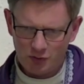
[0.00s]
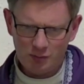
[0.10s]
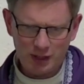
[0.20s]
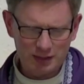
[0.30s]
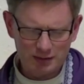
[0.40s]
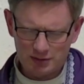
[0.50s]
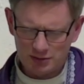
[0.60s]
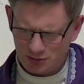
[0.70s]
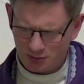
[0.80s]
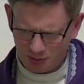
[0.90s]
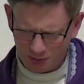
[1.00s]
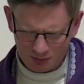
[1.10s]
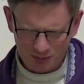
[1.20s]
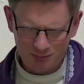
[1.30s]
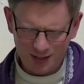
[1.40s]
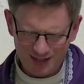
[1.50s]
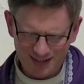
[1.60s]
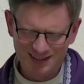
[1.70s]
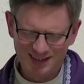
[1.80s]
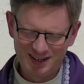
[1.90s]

many, so many